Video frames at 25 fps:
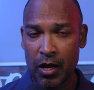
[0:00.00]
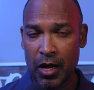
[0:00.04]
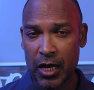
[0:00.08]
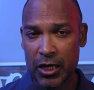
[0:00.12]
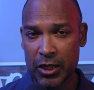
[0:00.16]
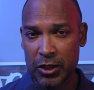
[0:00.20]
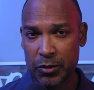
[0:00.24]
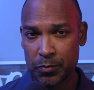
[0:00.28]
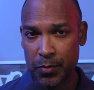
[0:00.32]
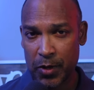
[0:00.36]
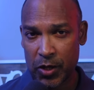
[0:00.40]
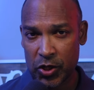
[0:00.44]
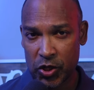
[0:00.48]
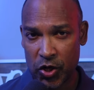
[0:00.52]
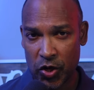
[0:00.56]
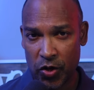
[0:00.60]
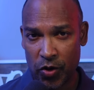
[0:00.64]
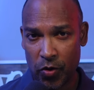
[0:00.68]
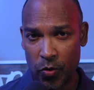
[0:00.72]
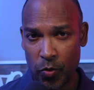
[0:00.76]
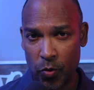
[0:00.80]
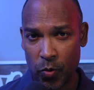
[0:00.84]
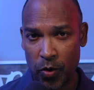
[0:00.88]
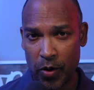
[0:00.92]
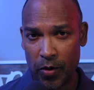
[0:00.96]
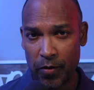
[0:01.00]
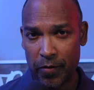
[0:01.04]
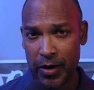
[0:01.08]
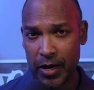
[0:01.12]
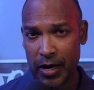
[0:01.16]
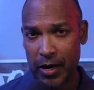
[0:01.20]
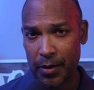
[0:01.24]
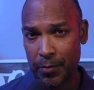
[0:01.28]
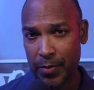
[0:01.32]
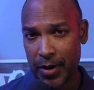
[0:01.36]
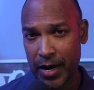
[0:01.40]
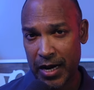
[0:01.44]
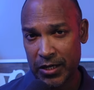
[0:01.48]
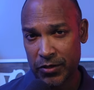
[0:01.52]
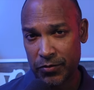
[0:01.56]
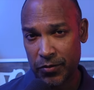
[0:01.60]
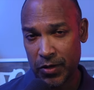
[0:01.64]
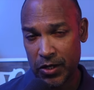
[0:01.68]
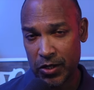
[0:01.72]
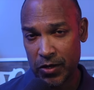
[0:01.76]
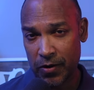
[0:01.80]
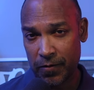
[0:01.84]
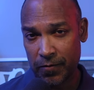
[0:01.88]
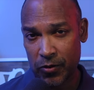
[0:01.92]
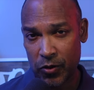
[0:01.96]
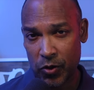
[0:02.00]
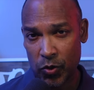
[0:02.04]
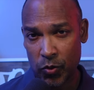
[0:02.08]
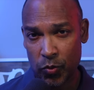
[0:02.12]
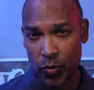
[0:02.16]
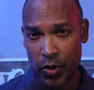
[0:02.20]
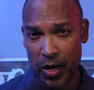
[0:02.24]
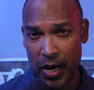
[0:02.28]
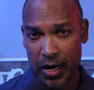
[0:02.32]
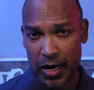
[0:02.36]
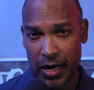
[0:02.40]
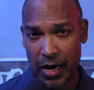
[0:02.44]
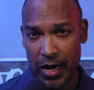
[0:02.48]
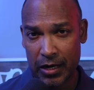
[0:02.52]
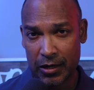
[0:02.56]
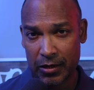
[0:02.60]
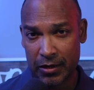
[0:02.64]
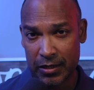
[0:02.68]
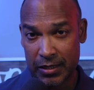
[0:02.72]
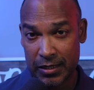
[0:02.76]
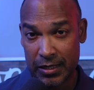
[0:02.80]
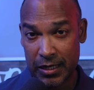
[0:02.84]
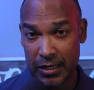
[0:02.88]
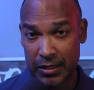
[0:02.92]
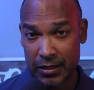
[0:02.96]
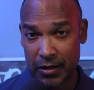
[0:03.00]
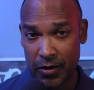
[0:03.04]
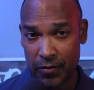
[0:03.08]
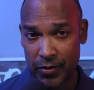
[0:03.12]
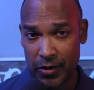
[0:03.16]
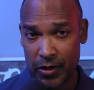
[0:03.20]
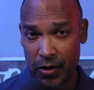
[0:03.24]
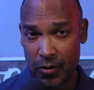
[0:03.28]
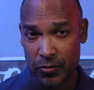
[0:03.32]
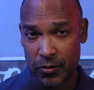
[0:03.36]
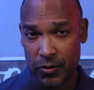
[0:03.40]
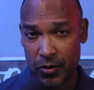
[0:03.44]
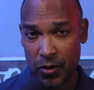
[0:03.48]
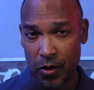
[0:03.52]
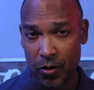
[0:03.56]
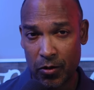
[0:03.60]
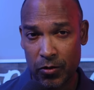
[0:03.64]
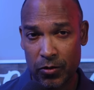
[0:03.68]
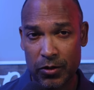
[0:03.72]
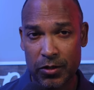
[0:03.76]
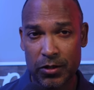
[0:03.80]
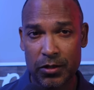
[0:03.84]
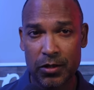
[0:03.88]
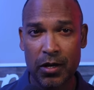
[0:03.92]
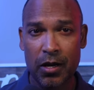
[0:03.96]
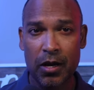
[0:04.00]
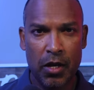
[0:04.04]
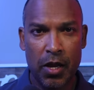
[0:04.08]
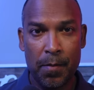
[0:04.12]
especially in the price range of $299 to $600,000.